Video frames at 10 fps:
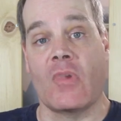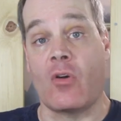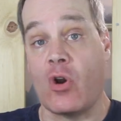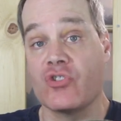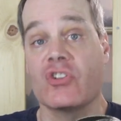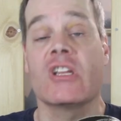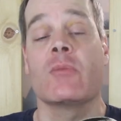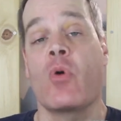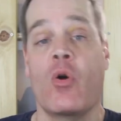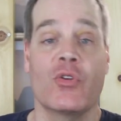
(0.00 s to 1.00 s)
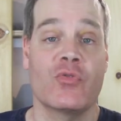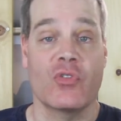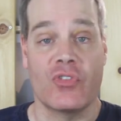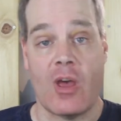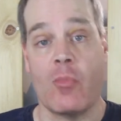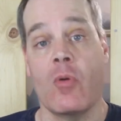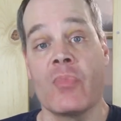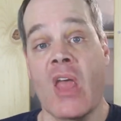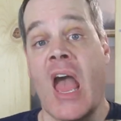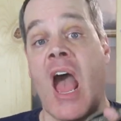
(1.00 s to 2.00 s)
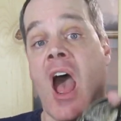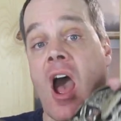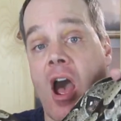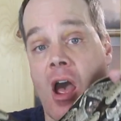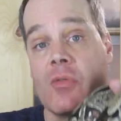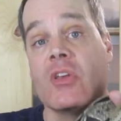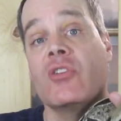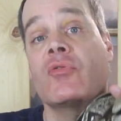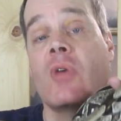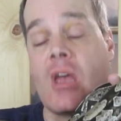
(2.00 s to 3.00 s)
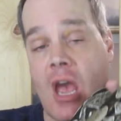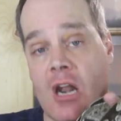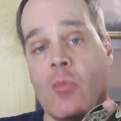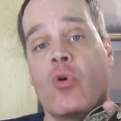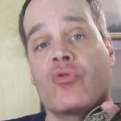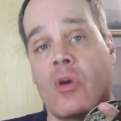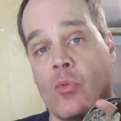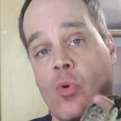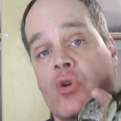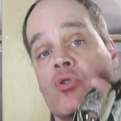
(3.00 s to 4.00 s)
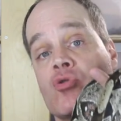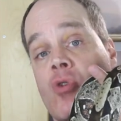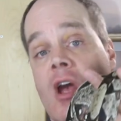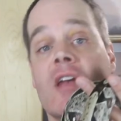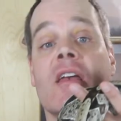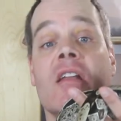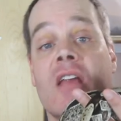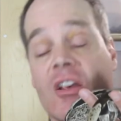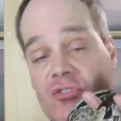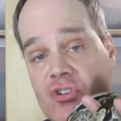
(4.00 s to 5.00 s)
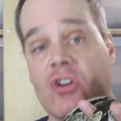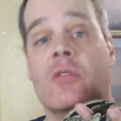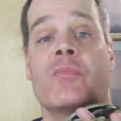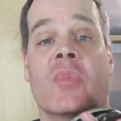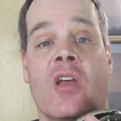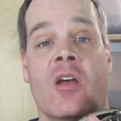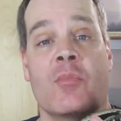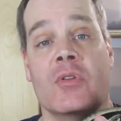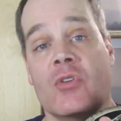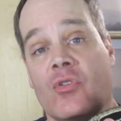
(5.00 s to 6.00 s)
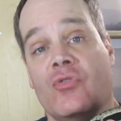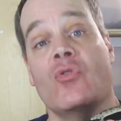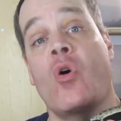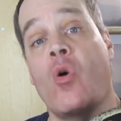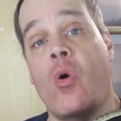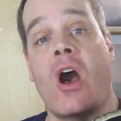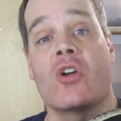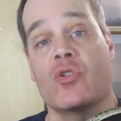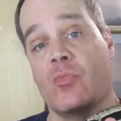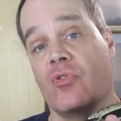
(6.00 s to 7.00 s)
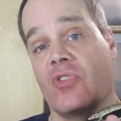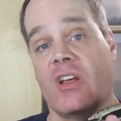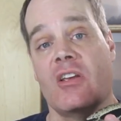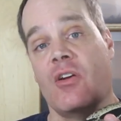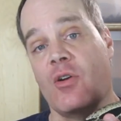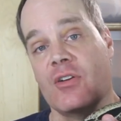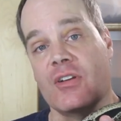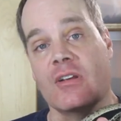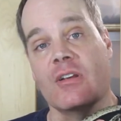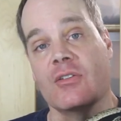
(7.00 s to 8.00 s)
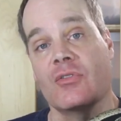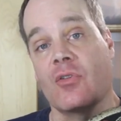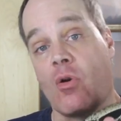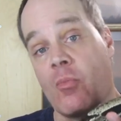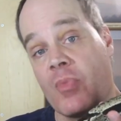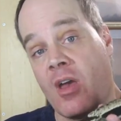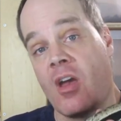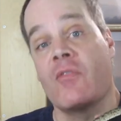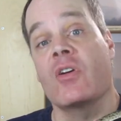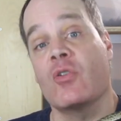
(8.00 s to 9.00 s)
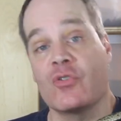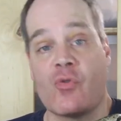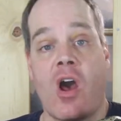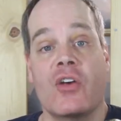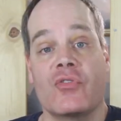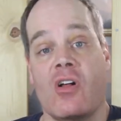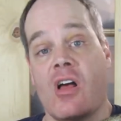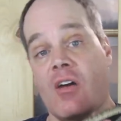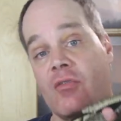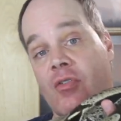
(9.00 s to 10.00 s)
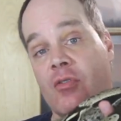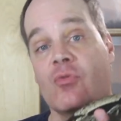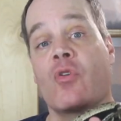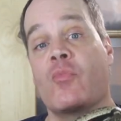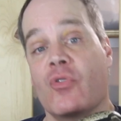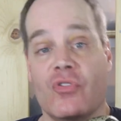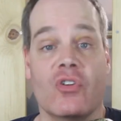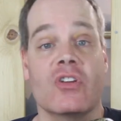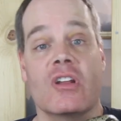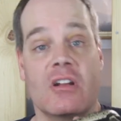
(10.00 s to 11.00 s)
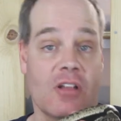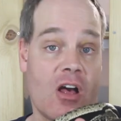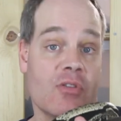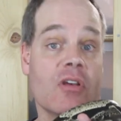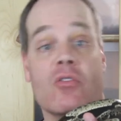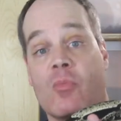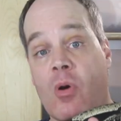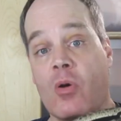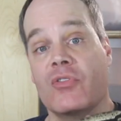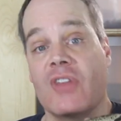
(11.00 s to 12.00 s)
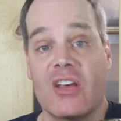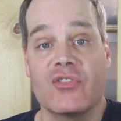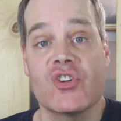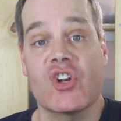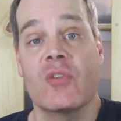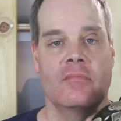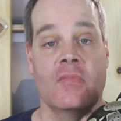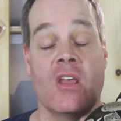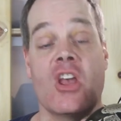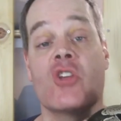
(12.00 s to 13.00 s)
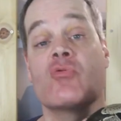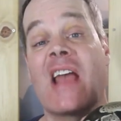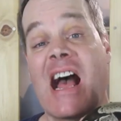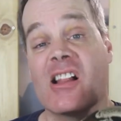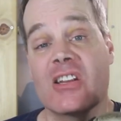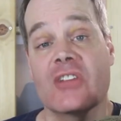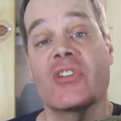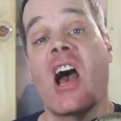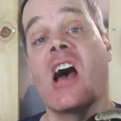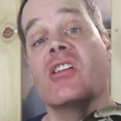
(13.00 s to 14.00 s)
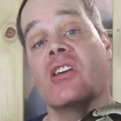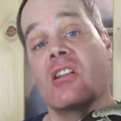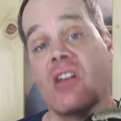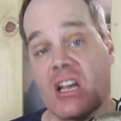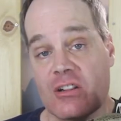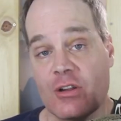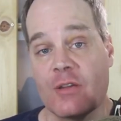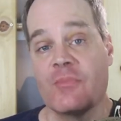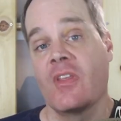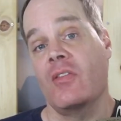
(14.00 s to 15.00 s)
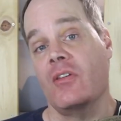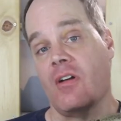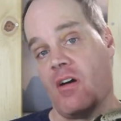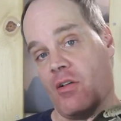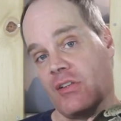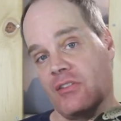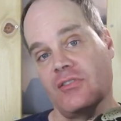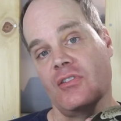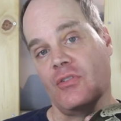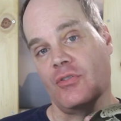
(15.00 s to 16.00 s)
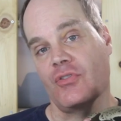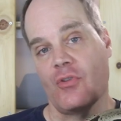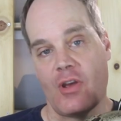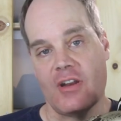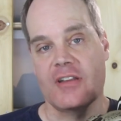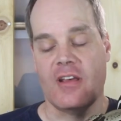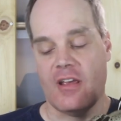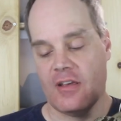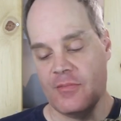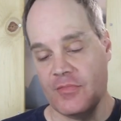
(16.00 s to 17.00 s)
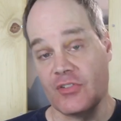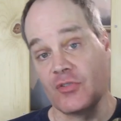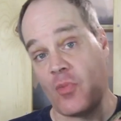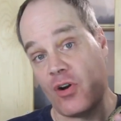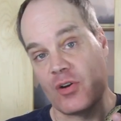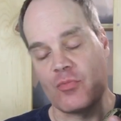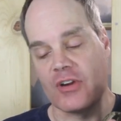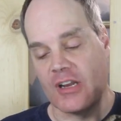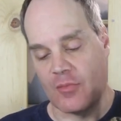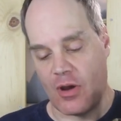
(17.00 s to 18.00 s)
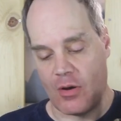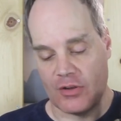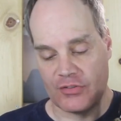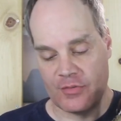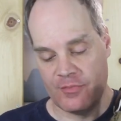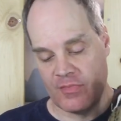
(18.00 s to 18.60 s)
Argentine boas, for example. These animals I'm going to try again next year, but there's no 100% guarantee. So fingers crossed I'll have North Brazilian and all the other boas next year. In reality, it's highly unlikely that all these litters are going to take. This is part of breeding boas.